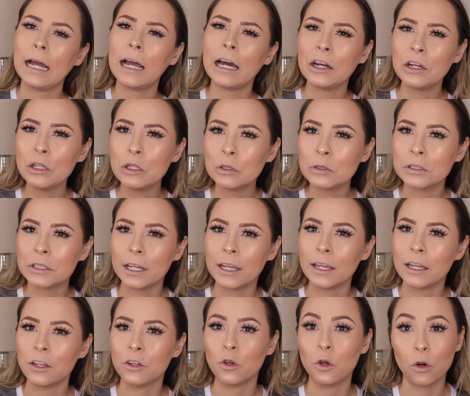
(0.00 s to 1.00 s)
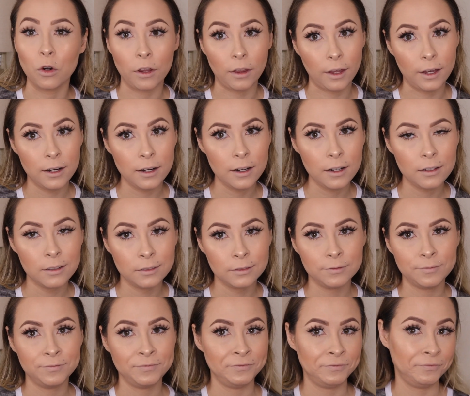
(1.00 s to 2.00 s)
How do you say it? Jordana?
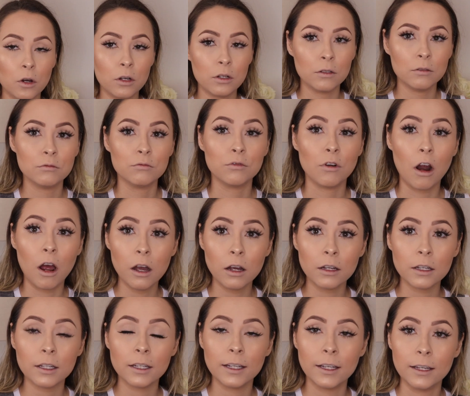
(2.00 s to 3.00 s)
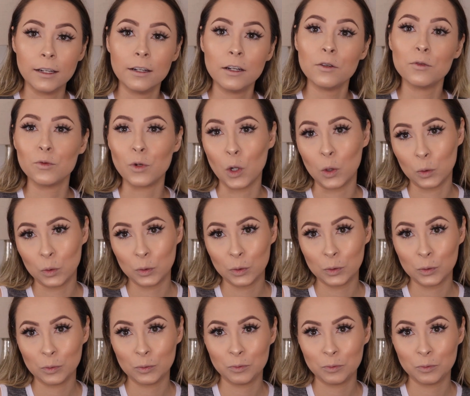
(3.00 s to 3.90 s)
Oh, Rock and Rose.